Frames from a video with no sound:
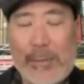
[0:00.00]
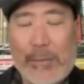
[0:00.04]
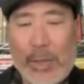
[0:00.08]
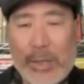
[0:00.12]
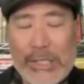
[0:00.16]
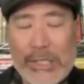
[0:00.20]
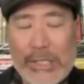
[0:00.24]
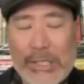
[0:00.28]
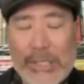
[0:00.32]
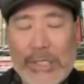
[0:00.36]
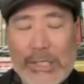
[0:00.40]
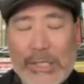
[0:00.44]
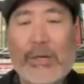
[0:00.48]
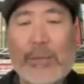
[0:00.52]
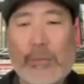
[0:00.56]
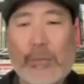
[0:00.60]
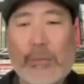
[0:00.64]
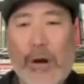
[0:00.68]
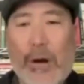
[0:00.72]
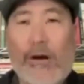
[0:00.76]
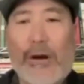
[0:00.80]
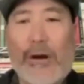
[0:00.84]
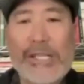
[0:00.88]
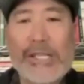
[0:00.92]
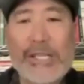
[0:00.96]
political
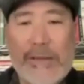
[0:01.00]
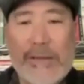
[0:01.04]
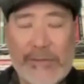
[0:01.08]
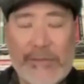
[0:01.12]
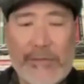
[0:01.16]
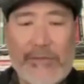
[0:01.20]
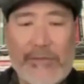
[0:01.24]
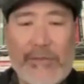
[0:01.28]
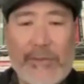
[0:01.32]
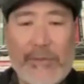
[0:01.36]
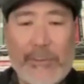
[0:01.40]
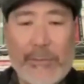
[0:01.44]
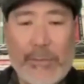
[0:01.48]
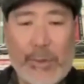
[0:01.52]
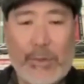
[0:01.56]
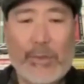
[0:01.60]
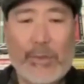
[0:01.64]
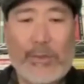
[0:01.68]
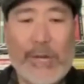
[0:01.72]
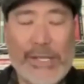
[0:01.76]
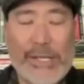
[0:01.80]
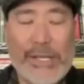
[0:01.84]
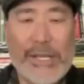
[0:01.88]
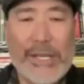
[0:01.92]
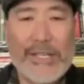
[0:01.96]
parties have driven
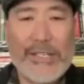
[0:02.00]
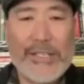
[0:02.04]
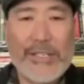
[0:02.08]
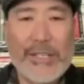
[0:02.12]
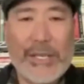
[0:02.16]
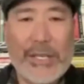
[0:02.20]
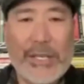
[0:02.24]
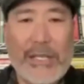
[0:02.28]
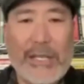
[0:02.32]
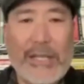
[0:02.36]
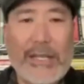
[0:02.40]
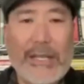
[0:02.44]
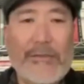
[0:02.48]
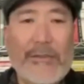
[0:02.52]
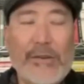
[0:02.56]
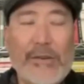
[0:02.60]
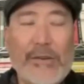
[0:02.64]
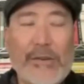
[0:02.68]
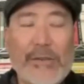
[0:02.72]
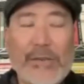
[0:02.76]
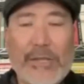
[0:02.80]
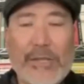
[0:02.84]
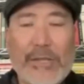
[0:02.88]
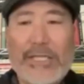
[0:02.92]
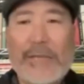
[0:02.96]
polarization, and they've
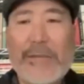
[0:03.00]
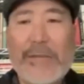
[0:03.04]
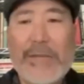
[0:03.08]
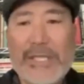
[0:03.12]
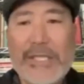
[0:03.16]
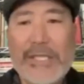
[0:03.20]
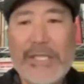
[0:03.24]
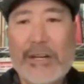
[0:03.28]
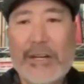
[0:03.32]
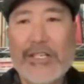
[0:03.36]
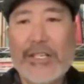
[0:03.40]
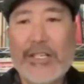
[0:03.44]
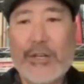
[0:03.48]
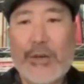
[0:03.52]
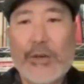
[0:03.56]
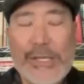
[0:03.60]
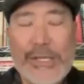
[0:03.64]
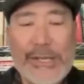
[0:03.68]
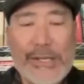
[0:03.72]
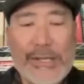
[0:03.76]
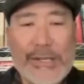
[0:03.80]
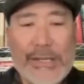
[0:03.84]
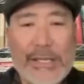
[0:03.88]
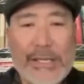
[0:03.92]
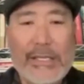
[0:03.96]
also limited our
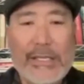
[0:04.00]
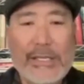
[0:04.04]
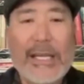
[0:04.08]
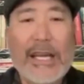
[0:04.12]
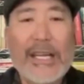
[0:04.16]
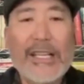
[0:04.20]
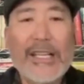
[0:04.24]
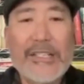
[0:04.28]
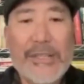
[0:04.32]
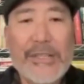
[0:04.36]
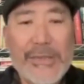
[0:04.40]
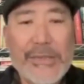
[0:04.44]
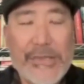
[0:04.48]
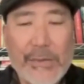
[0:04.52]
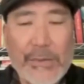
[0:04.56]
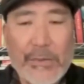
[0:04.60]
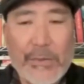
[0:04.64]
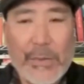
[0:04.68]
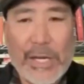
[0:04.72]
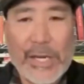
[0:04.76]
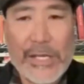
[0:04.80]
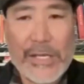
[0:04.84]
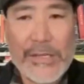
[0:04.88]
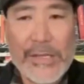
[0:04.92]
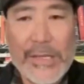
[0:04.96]
choices in elections in
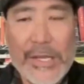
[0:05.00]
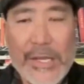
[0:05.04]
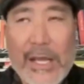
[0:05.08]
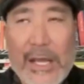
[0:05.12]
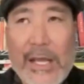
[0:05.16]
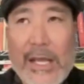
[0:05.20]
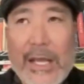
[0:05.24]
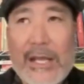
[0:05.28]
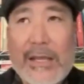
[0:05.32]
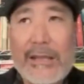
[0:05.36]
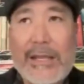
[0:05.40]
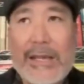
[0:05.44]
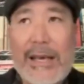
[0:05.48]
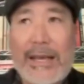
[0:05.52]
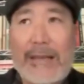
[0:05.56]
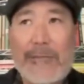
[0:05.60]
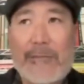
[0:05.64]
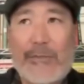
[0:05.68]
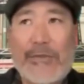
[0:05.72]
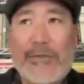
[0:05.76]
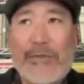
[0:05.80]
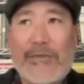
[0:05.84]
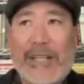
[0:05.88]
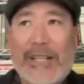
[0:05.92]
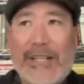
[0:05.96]
ways that
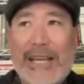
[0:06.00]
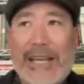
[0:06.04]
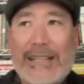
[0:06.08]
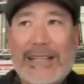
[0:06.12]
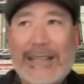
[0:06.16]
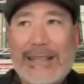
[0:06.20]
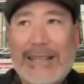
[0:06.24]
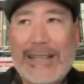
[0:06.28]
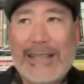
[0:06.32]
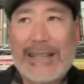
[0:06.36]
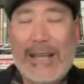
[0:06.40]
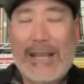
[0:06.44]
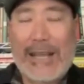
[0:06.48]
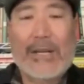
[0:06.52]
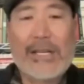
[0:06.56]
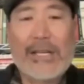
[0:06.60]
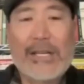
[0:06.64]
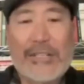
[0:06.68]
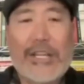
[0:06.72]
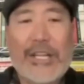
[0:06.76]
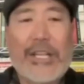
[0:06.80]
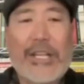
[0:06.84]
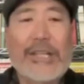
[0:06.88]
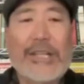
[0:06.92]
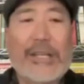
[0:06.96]
reflect their
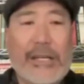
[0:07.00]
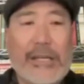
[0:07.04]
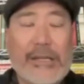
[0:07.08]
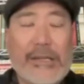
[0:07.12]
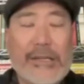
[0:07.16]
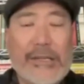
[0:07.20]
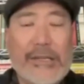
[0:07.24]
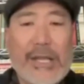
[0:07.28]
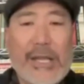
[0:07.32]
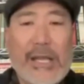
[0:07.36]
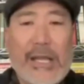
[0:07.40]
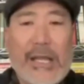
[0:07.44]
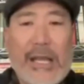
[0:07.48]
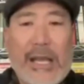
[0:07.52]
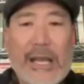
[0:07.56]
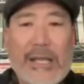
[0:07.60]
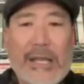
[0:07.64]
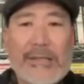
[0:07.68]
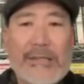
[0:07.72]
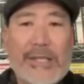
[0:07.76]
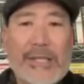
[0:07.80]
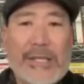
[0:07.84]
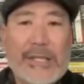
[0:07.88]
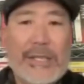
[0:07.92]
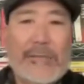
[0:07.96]
agendas.
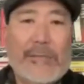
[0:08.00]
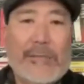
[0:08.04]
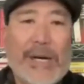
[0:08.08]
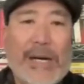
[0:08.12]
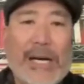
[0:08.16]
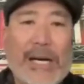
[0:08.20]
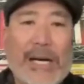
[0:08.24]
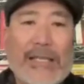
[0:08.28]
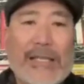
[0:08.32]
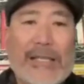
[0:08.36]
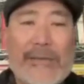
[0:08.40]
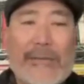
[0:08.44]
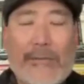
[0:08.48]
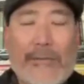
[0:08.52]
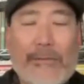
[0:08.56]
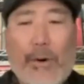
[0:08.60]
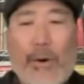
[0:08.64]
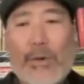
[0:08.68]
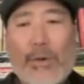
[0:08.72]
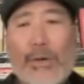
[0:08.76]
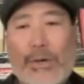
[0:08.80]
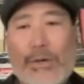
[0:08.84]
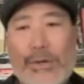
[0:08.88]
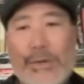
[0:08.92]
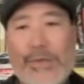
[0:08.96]
But the
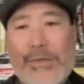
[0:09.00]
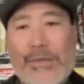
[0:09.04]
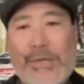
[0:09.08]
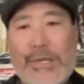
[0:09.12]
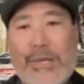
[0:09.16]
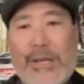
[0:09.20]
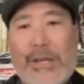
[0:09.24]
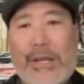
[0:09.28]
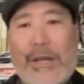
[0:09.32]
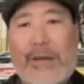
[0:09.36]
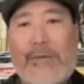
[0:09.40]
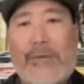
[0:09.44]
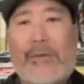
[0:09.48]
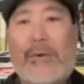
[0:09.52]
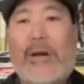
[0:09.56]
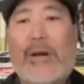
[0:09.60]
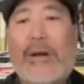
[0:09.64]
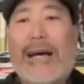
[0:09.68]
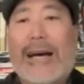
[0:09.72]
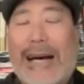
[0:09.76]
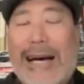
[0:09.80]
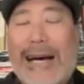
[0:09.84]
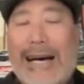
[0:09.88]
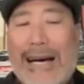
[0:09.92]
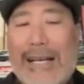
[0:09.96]
voters
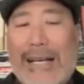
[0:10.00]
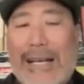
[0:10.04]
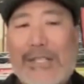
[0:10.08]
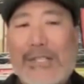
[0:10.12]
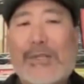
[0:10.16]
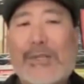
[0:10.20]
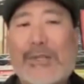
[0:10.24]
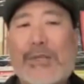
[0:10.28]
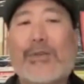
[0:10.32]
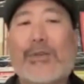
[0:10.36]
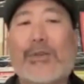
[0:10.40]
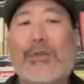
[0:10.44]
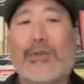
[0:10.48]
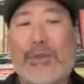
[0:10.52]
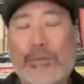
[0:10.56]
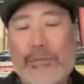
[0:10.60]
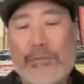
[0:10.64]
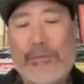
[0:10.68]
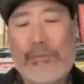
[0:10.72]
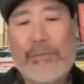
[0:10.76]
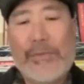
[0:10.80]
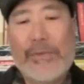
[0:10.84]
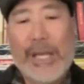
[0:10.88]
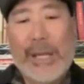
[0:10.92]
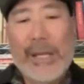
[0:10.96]

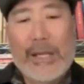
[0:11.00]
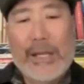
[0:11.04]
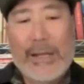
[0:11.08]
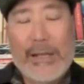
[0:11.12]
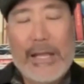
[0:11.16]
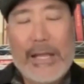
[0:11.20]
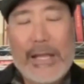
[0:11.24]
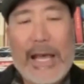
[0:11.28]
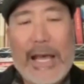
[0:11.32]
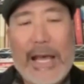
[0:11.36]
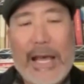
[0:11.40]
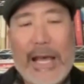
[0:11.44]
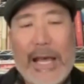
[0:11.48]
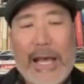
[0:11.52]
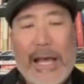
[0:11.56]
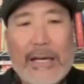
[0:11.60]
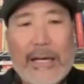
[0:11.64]
assume that